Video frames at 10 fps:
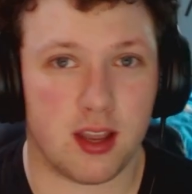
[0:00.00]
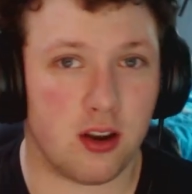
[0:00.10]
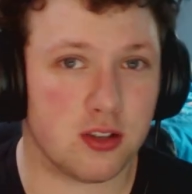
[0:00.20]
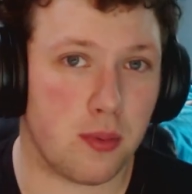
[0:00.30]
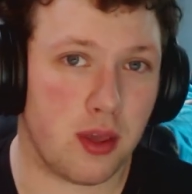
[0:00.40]
and it
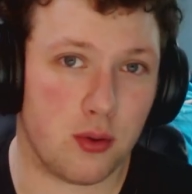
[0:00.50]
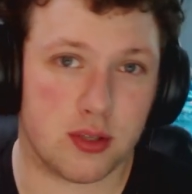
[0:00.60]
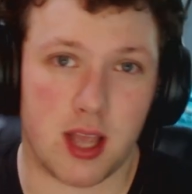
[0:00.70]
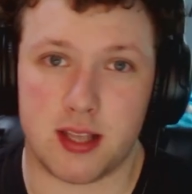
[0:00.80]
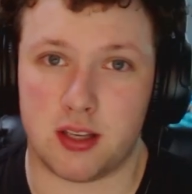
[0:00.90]
can also be
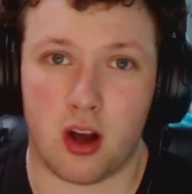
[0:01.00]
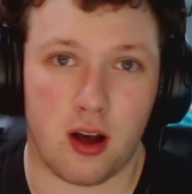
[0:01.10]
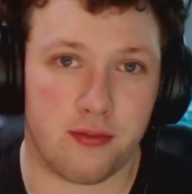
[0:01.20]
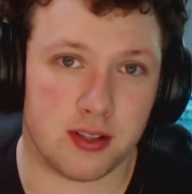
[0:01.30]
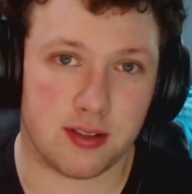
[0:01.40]
used as an
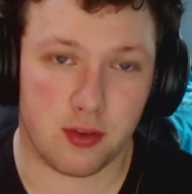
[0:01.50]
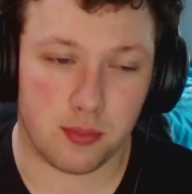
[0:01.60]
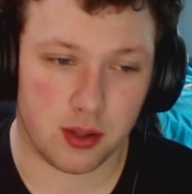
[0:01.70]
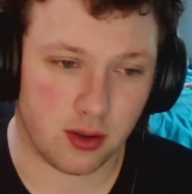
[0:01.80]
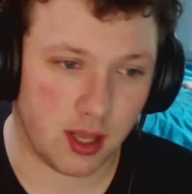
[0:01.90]
offensive
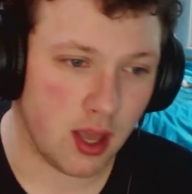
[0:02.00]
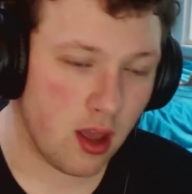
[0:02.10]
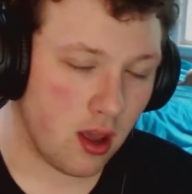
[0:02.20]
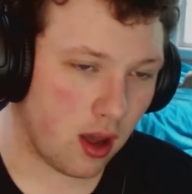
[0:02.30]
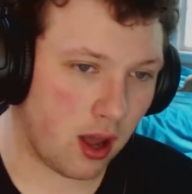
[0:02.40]
ability.
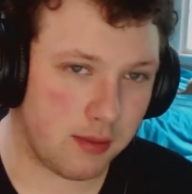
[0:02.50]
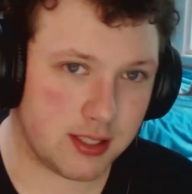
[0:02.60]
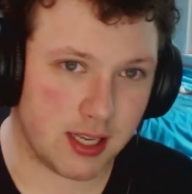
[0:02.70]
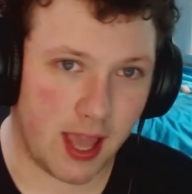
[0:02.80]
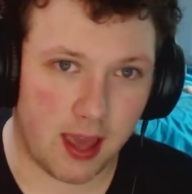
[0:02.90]

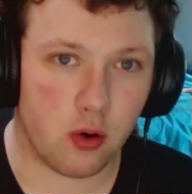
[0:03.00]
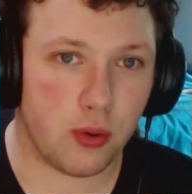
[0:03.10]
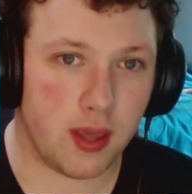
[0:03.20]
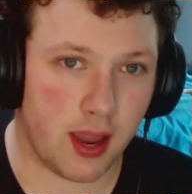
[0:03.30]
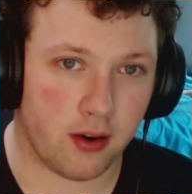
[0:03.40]
Um, it's an
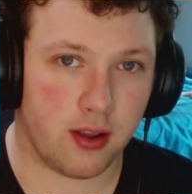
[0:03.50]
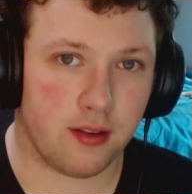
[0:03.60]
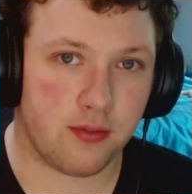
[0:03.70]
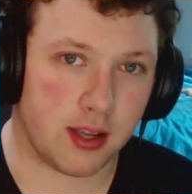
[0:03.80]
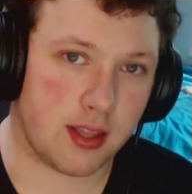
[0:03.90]
AOE
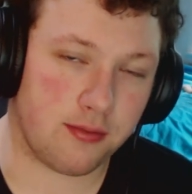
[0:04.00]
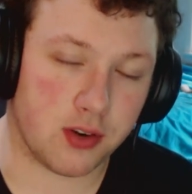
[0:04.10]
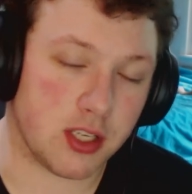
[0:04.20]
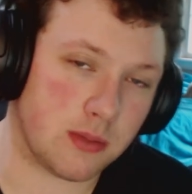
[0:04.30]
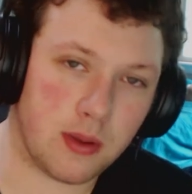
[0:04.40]
area effect
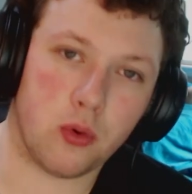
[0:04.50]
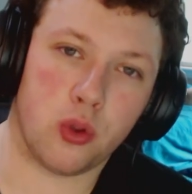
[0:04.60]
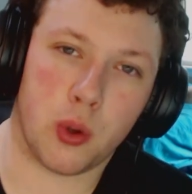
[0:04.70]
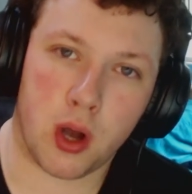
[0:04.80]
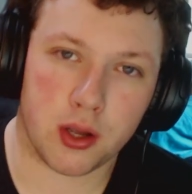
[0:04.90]
that freezes
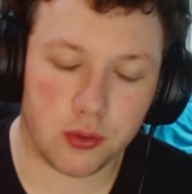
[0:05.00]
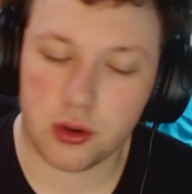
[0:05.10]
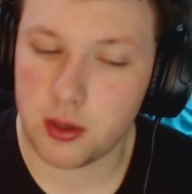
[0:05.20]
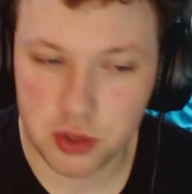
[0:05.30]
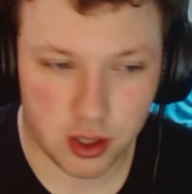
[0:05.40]
people when they walk
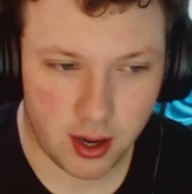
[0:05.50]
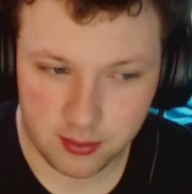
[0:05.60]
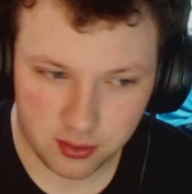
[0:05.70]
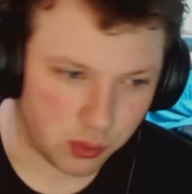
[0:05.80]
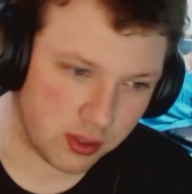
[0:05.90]
through it. I'm sure
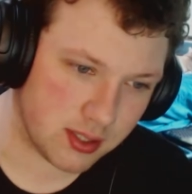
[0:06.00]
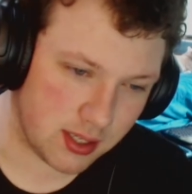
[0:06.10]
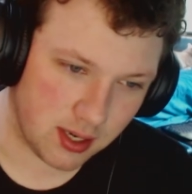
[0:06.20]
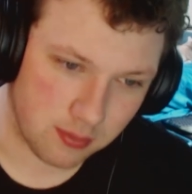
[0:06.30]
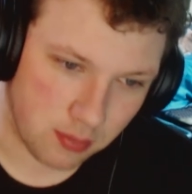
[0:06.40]
everyone has
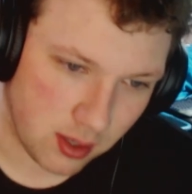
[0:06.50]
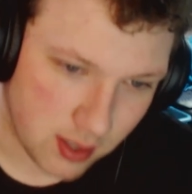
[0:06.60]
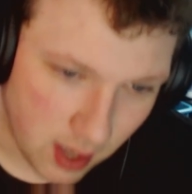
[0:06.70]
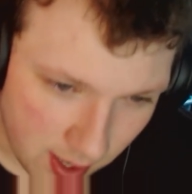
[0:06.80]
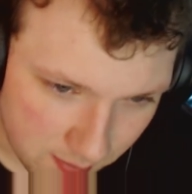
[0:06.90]
seen it a
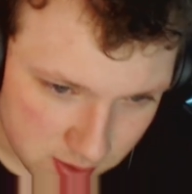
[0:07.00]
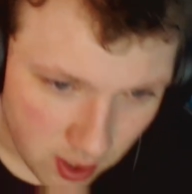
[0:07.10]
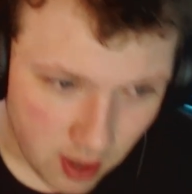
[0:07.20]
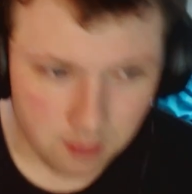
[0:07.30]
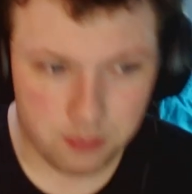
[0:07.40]
million
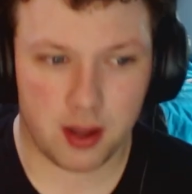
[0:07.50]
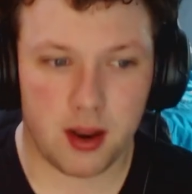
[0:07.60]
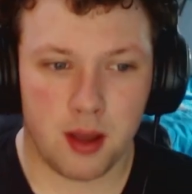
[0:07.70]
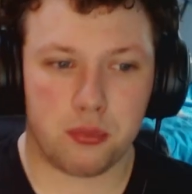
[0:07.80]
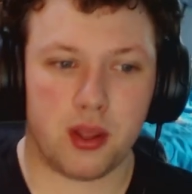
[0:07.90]
times.
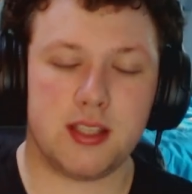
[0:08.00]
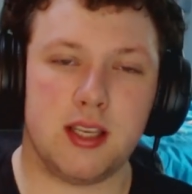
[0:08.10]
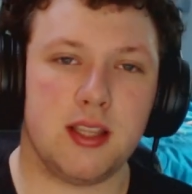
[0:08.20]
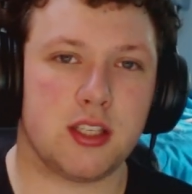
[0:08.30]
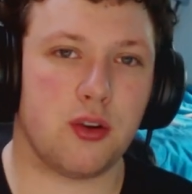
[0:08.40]
But
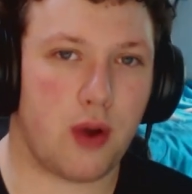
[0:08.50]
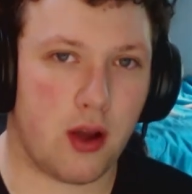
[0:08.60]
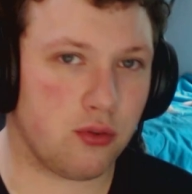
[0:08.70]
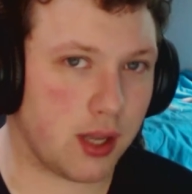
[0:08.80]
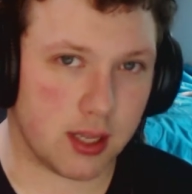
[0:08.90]
placing this
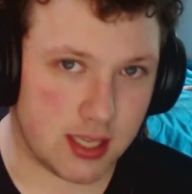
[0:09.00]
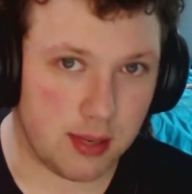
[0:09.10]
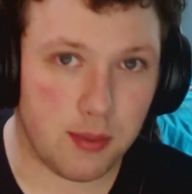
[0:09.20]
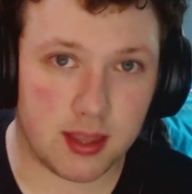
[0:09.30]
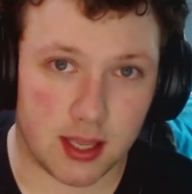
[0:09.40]
around like a
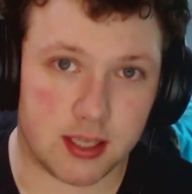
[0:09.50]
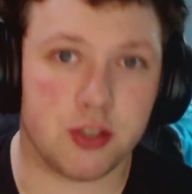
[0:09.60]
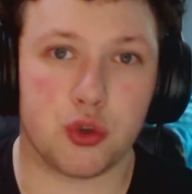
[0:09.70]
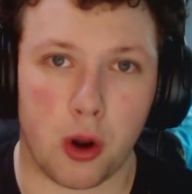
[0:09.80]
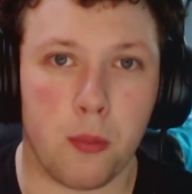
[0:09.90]
teammate
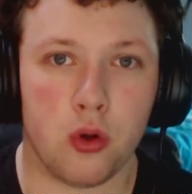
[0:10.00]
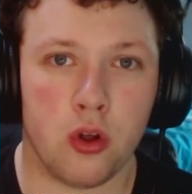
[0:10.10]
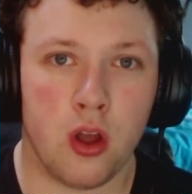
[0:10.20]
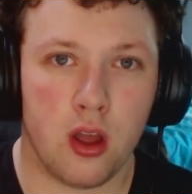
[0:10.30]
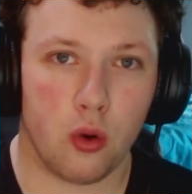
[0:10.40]
that's in
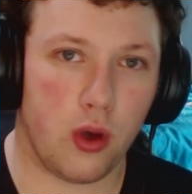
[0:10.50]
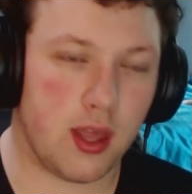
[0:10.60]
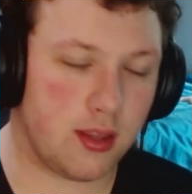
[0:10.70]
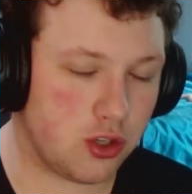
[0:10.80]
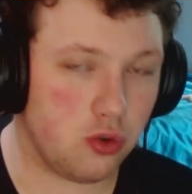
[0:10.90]
trouble
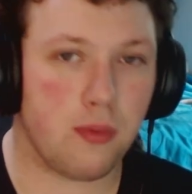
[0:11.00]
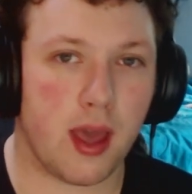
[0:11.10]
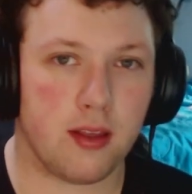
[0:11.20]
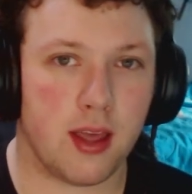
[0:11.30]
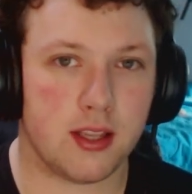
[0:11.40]
with two
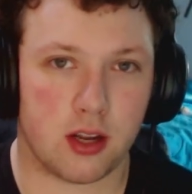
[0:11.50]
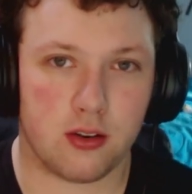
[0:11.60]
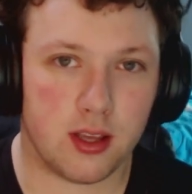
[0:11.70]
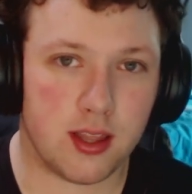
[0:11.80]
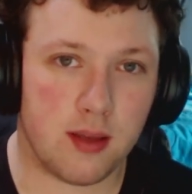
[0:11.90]
melee
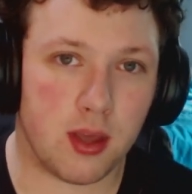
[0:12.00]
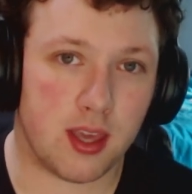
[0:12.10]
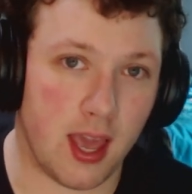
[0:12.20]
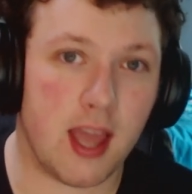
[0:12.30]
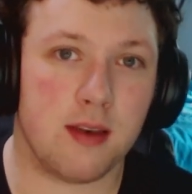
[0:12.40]
tunneling them
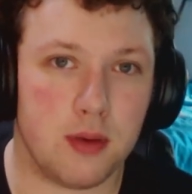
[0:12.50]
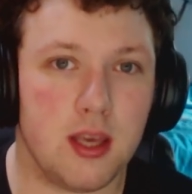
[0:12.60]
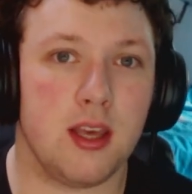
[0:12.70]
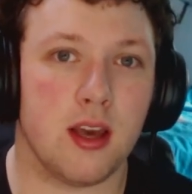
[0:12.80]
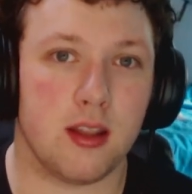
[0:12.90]
can
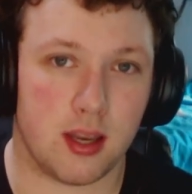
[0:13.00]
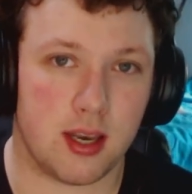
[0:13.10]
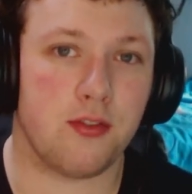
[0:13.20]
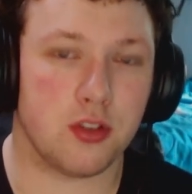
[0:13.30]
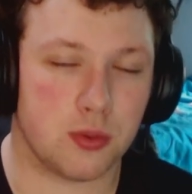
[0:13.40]
be the
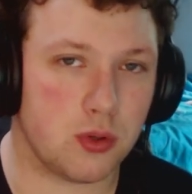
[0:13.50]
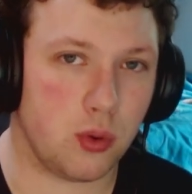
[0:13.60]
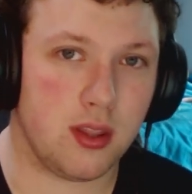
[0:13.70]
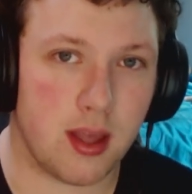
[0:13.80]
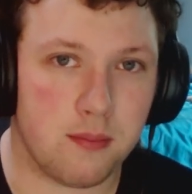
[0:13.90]
difference
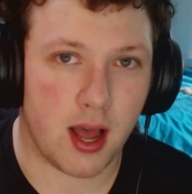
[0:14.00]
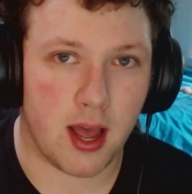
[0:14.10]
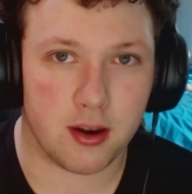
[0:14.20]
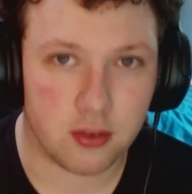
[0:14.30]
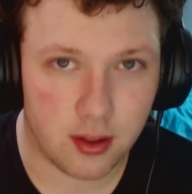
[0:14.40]
between
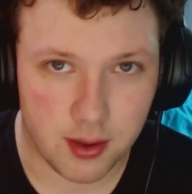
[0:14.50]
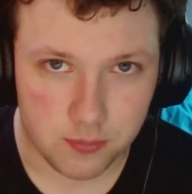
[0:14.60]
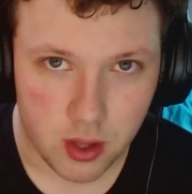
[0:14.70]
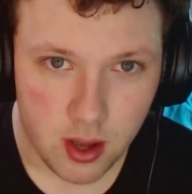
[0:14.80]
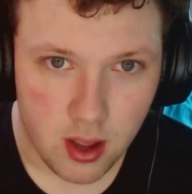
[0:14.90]
dying or living.